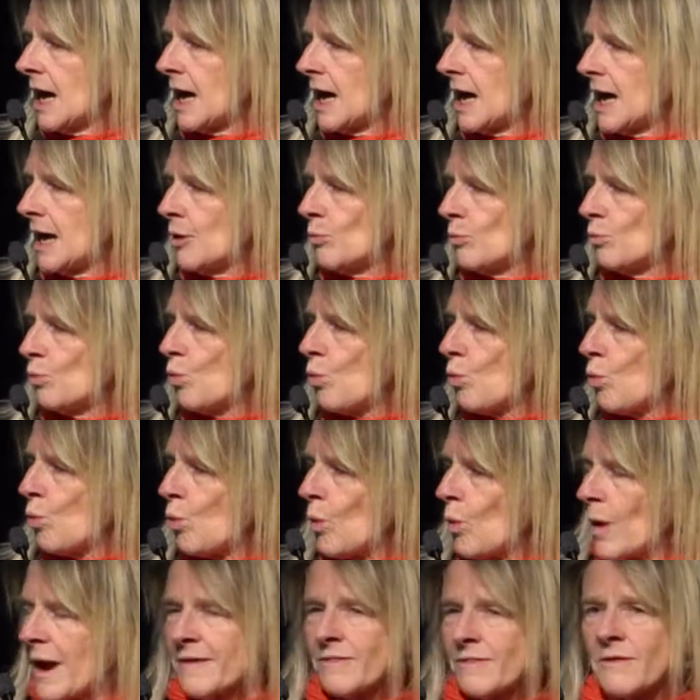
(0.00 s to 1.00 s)

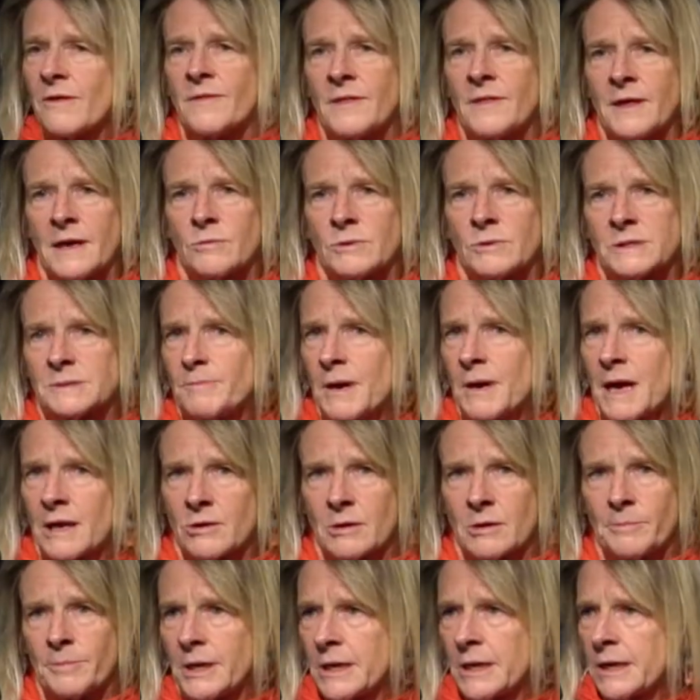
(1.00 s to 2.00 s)
Um, whether there was
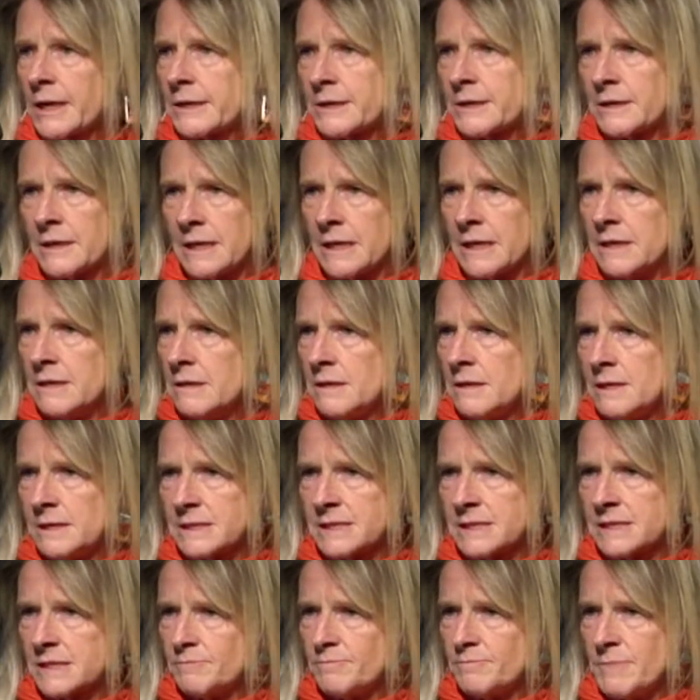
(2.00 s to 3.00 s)
microbiota in
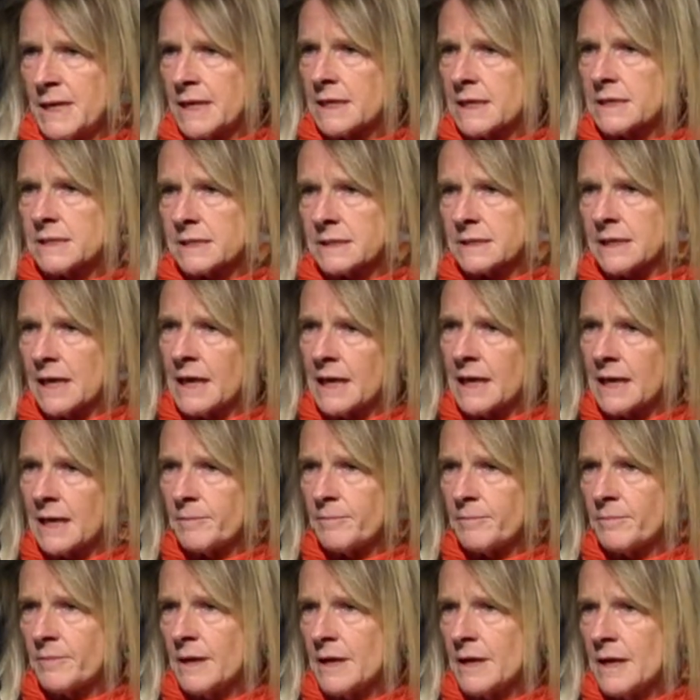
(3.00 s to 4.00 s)
this mix,
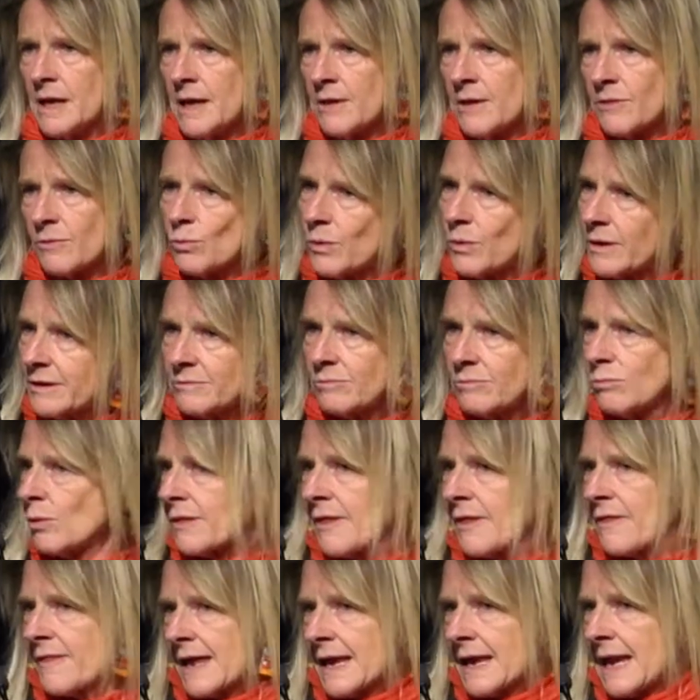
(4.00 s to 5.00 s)
um, where,
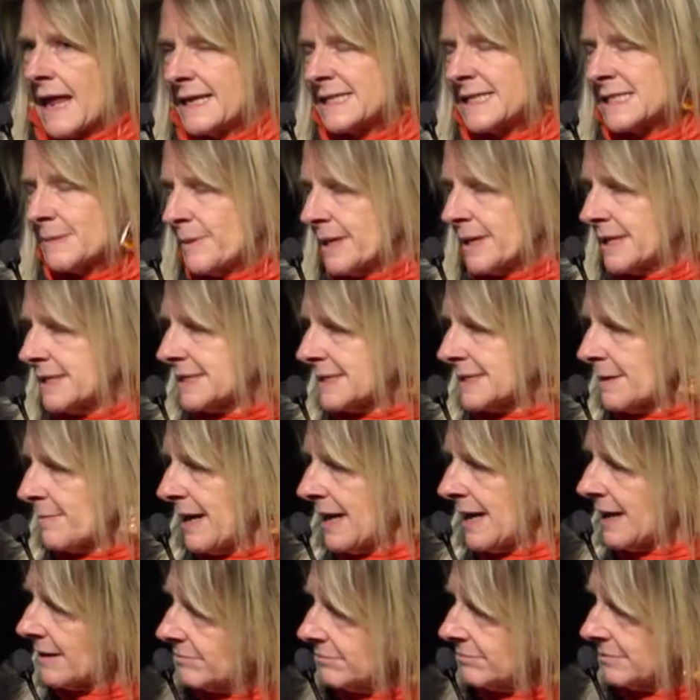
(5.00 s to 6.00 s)
whether the olanzapine
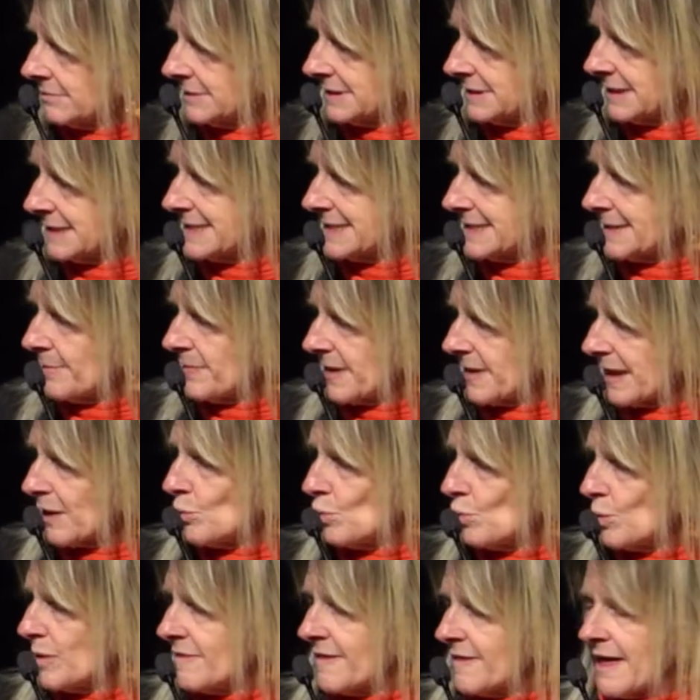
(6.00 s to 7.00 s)
somehow does
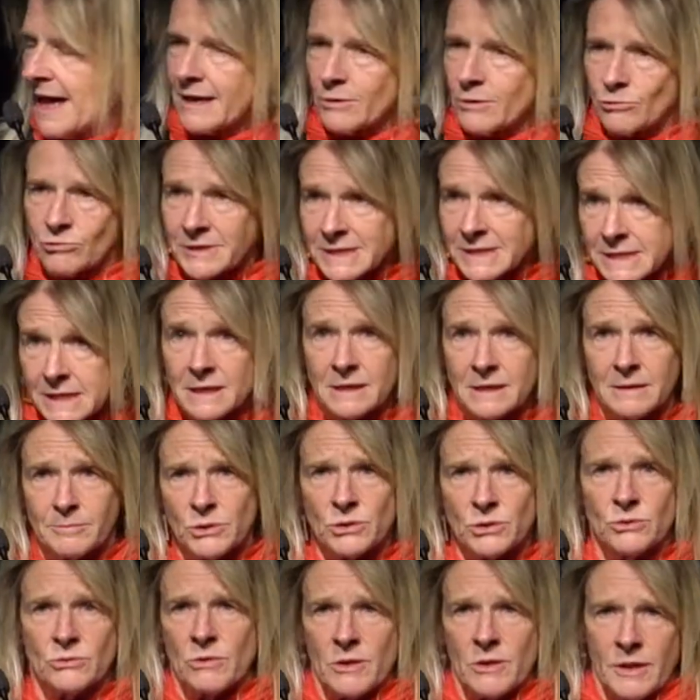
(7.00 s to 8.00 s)
something with that, or is it an
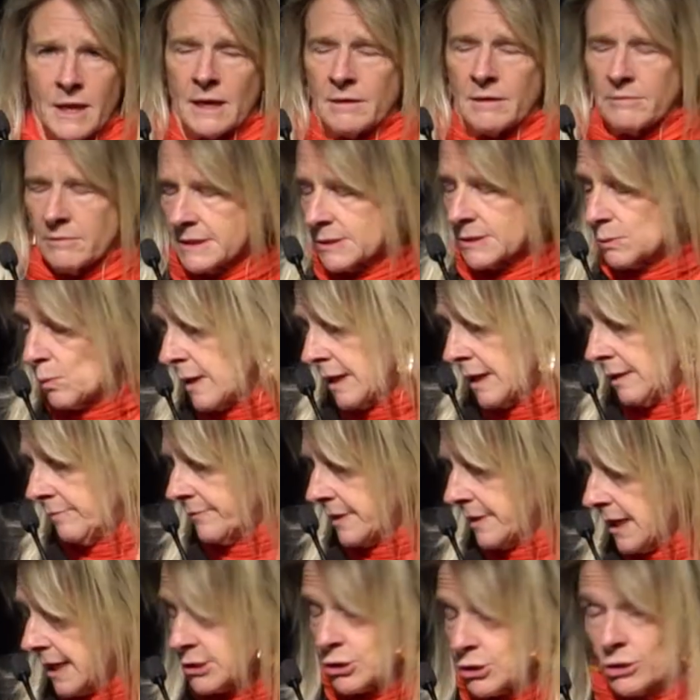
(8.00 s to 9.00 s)
immune thing as well?
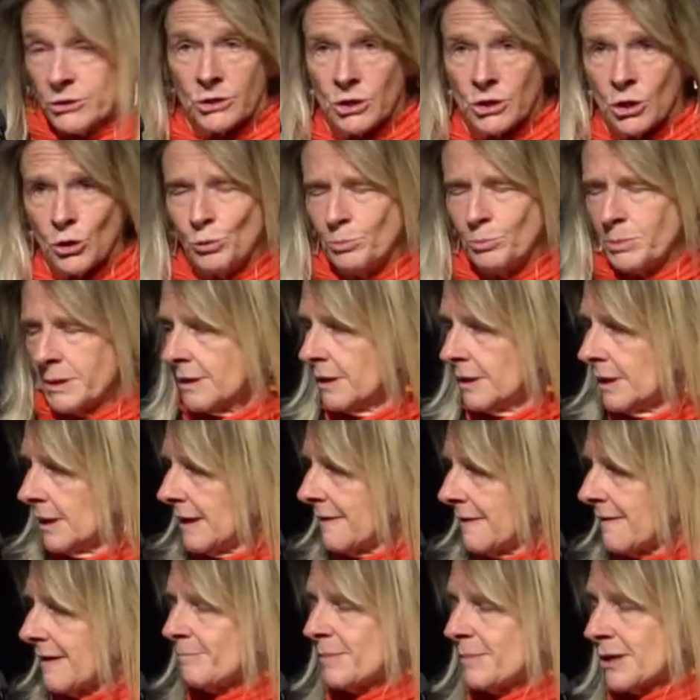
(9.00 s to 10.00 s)
I don't know, but
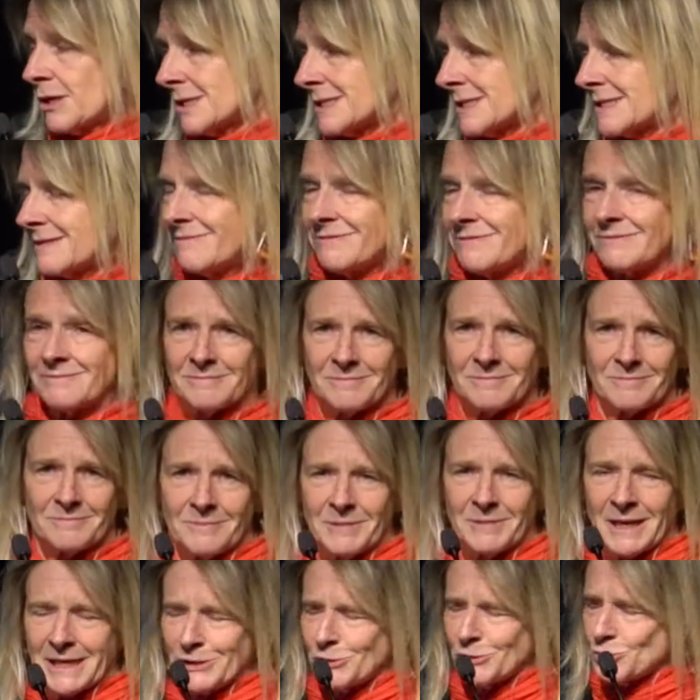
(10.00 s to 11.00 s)
because of
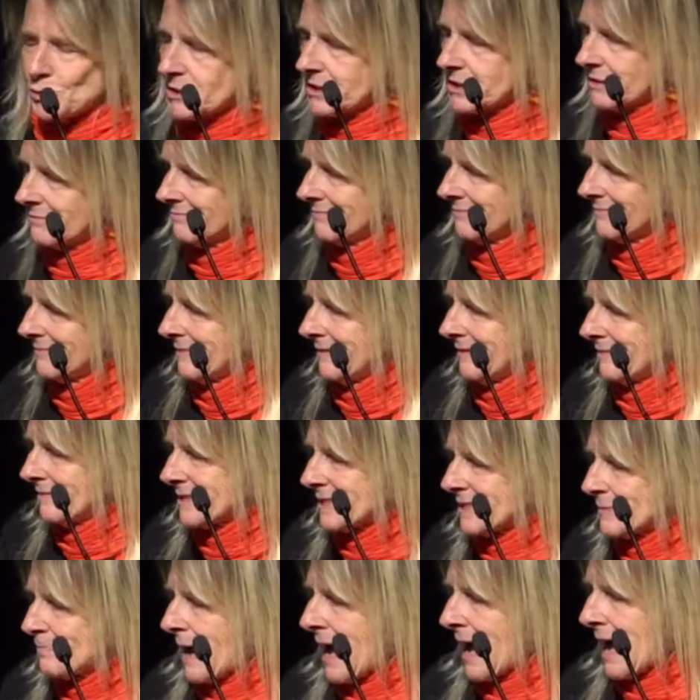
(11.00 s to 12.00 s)
my interest
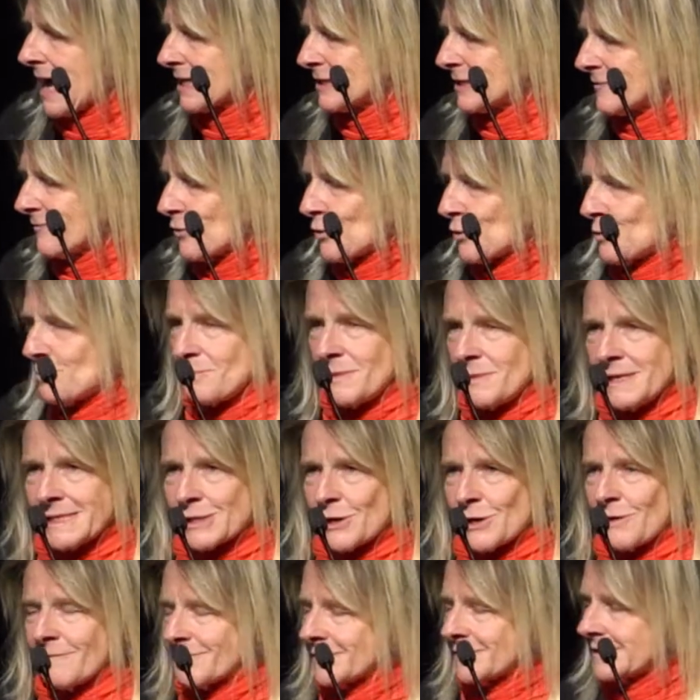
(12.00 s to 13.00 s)
sparked from
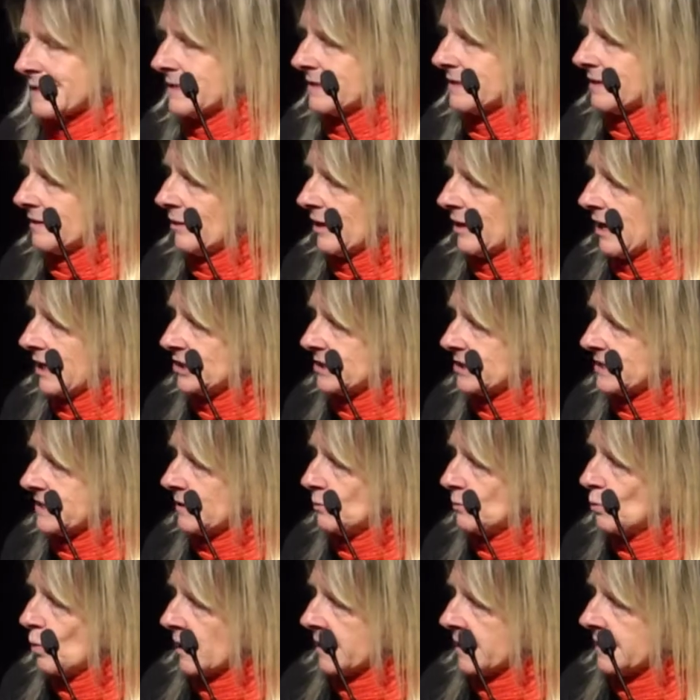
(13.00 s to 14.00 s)
this conference, I, I just
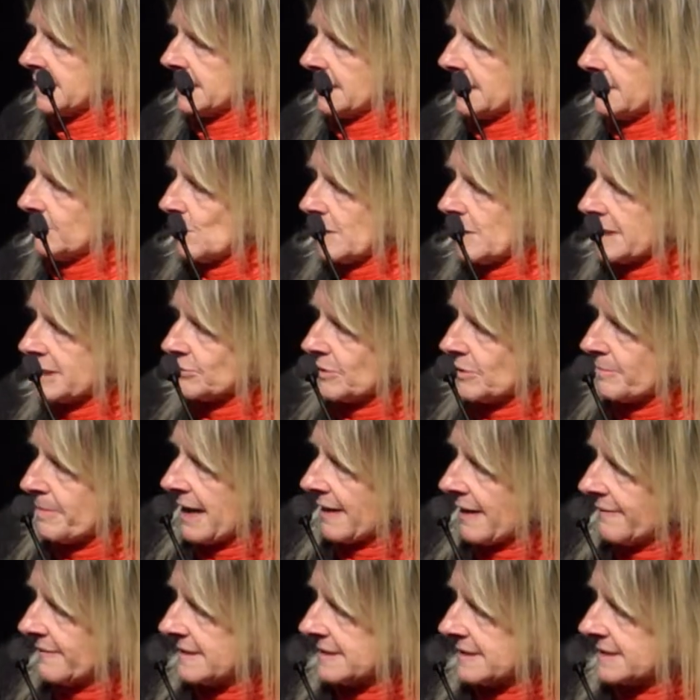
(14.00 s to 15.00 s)
did wonder wonder
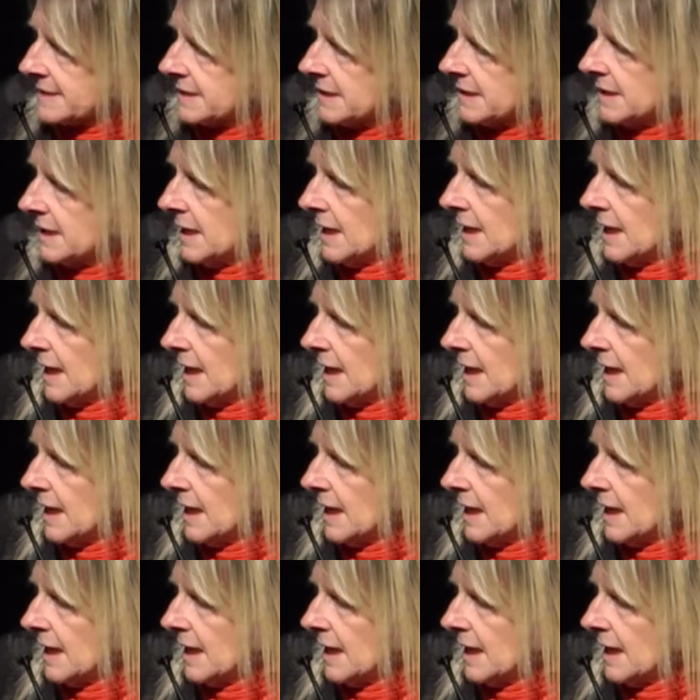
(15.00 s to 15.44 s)
about this.